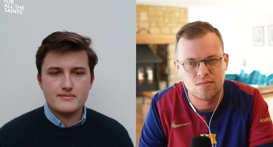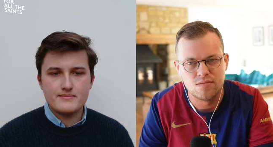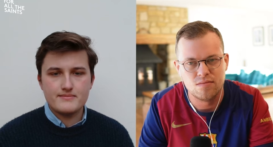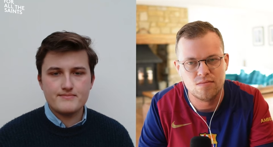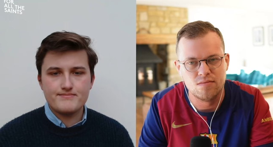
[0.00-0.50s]

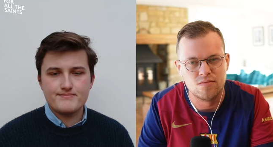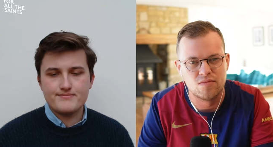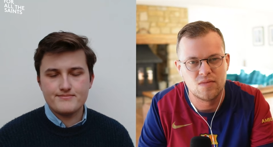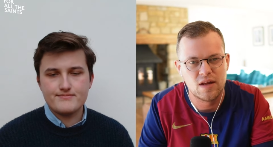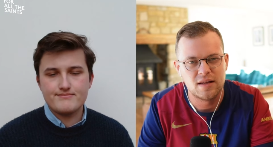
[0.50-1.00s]
Speaker 1: Mm-hmm.
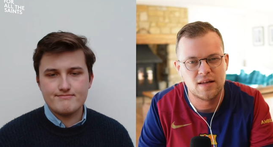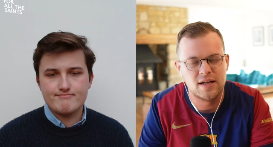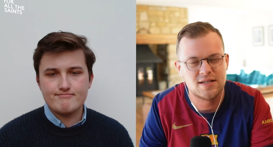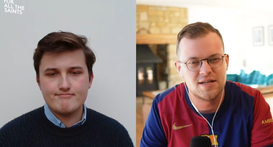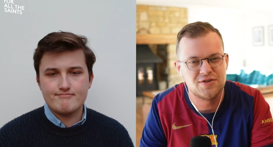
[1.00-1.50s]

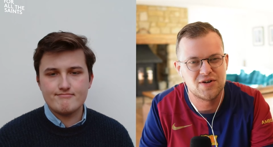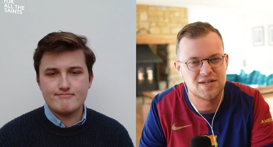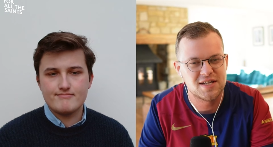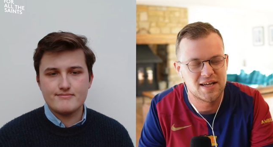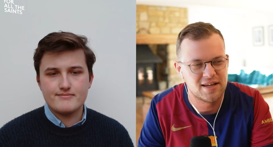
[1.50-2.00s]
It's
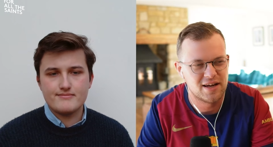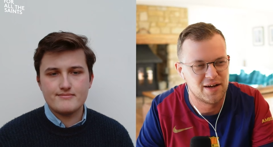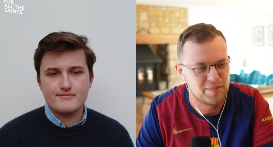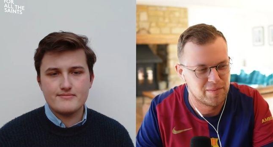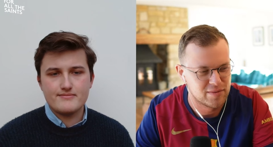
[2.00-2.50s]
interesting.
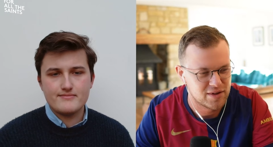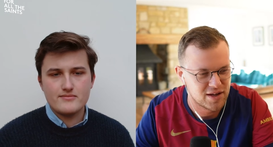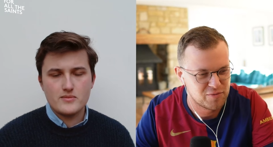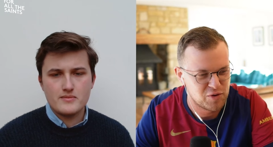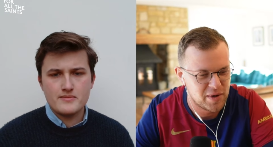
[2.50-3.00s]
Um,
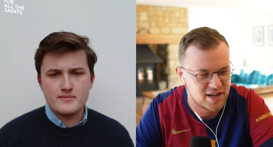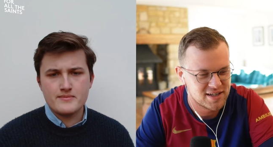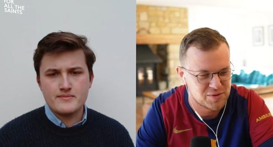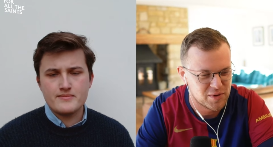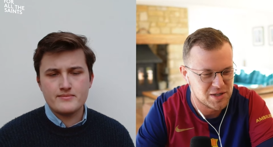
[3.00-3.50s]
I'm
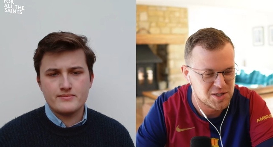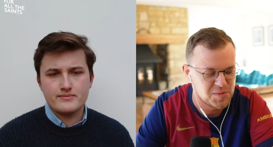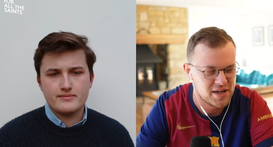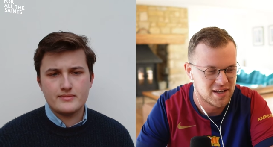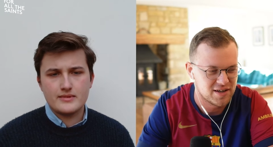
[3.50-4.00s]
reminded when you
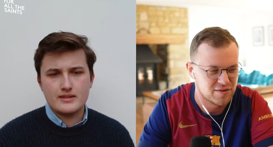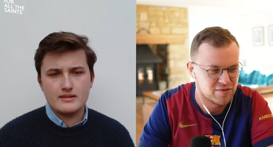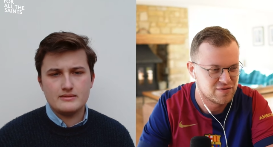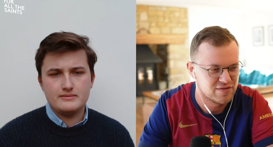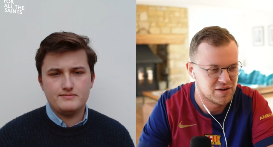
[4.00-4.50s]
speak
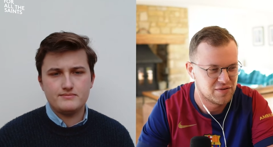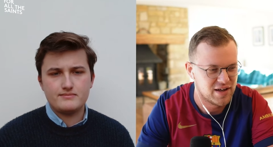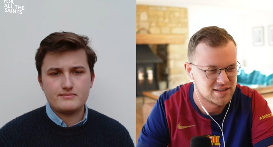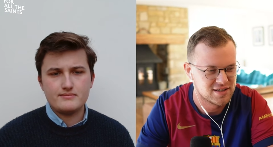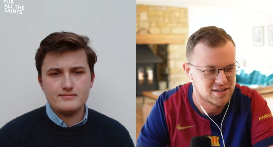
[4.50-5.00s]
of of
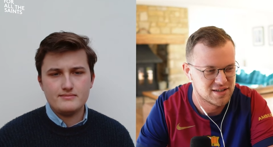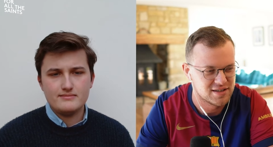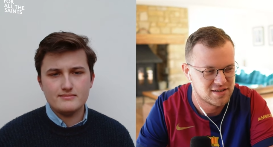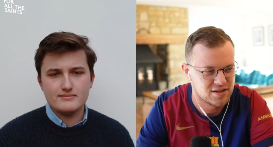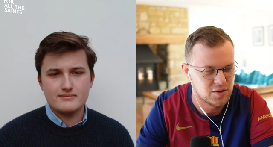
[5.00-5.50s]
Elder
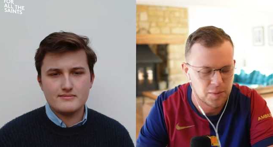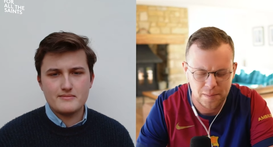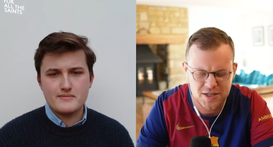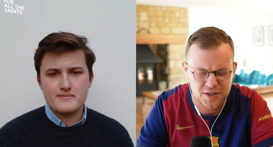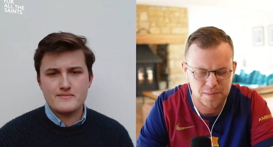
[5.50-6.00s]
uh,
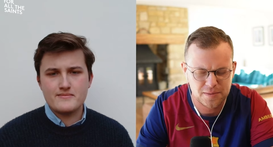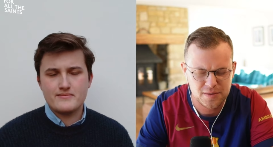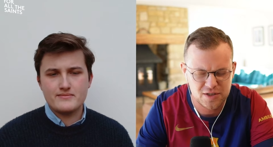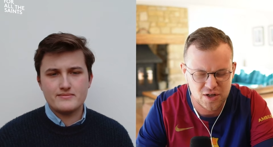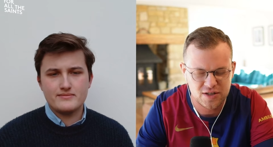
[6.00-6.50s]
Bishop
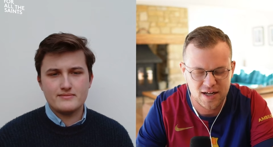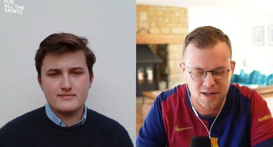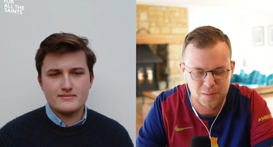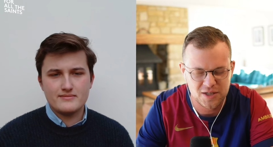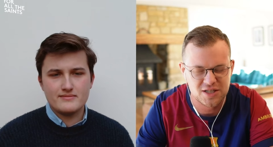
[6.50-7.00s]
Todd L.
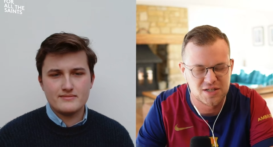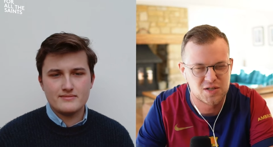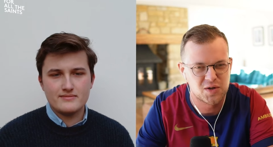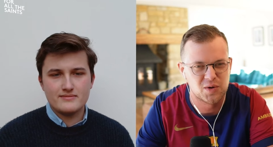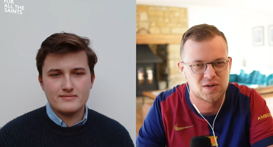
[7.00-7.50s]
Budge's
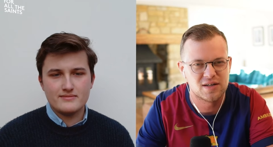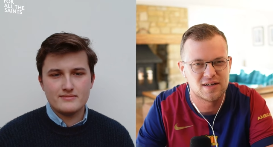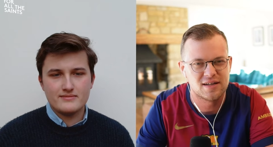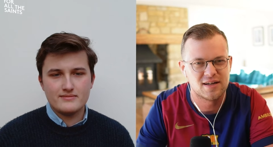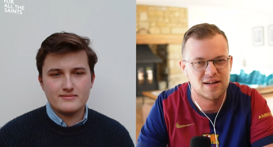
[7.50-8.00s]
talk
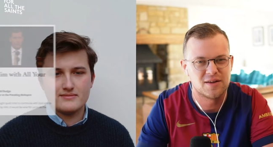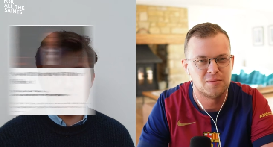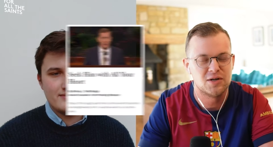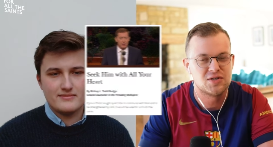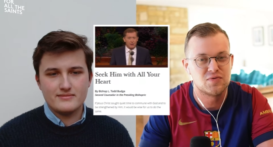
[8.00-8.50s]
at the
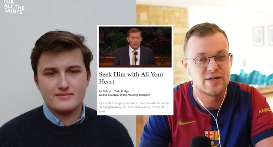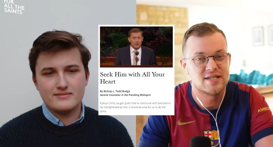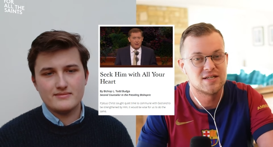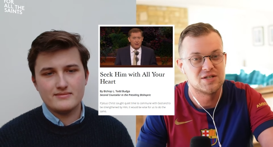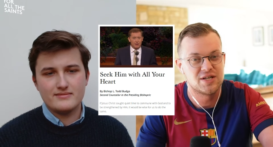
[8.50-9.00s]
most
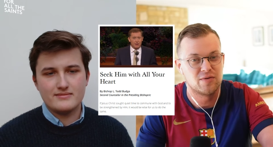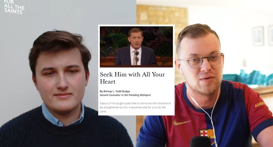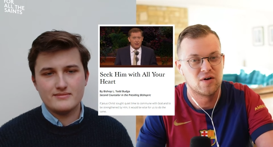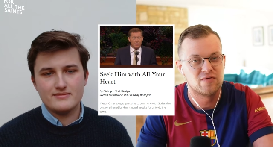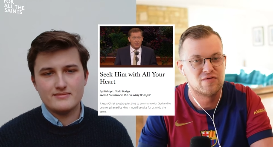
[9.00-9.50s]
recent General
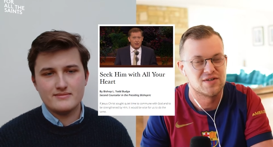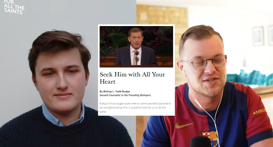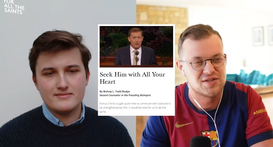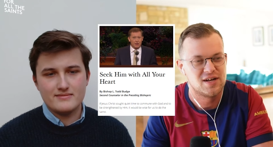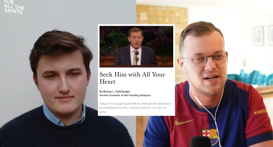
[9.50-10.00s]

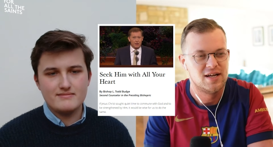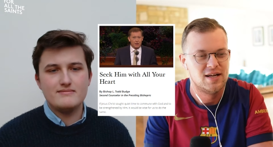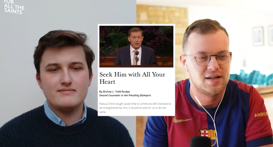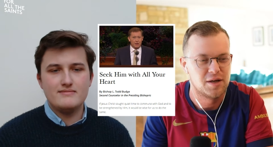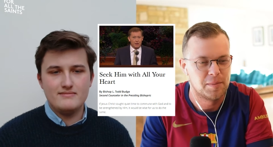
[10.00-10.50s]
Conference
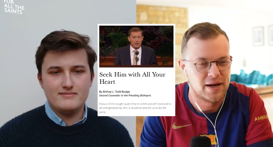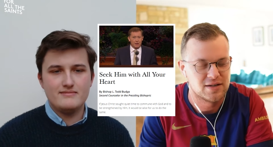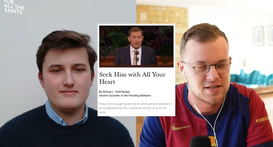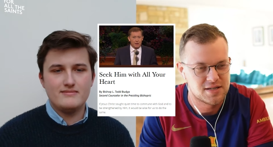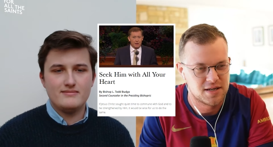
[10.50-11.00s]
mm-hmm.
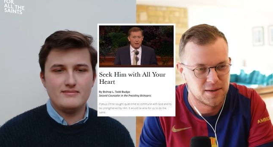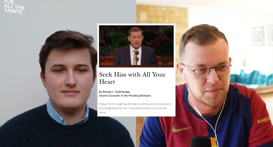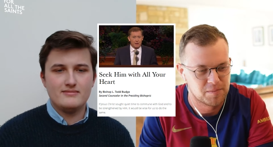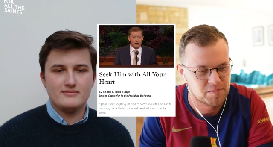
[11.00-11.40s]
about um,